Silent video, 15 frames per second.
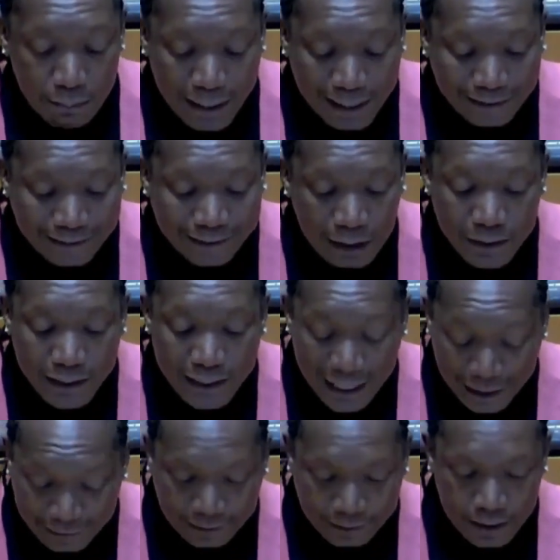but accept
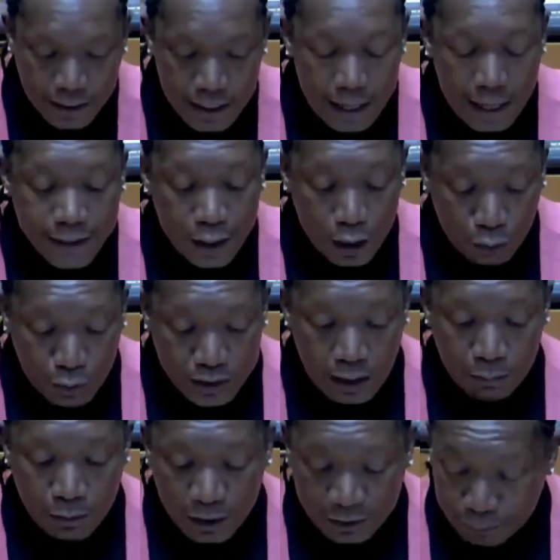just and equitable